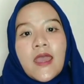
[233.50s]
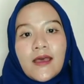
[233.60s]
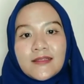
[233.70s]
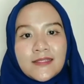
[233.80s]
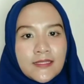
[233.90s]

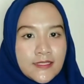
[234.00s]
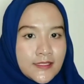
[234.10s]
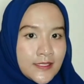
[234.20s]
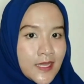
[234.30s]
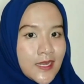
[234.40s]
as
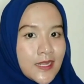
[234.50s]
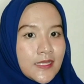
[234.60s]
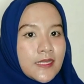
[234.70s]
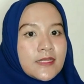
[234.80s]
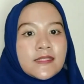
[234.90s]

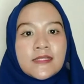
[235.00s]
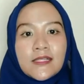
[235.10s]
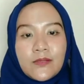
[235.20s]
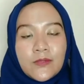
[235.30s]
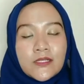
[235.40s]
stated in the
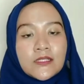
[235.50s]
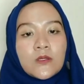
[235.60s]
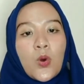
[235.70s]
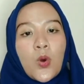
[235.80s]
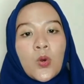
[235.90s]
syllabus
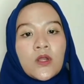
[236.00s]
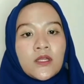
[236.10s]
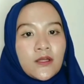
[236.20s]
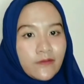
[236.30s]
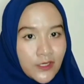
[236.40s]
or
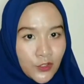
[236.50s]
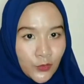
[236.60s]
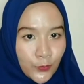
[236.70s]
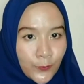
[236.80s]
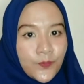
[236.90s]

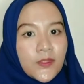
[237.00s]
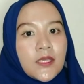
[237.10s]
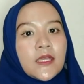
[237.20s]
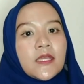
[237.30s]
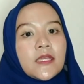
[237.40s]
curriculum
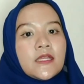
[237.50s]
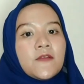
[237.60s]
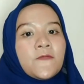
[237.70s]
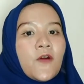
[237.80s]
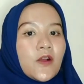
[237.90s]
in
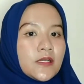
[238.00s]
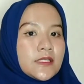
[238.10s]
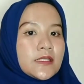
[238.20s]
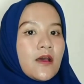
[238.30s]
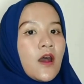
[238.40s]
the
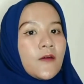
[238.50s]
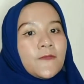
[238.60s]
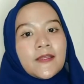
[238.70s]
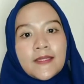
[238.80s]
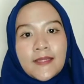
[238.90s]
focus of
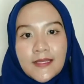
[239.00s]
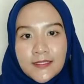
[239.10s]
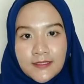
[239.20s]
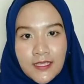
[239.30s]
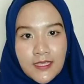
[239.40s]

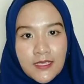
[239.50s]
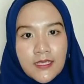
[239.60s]
testing.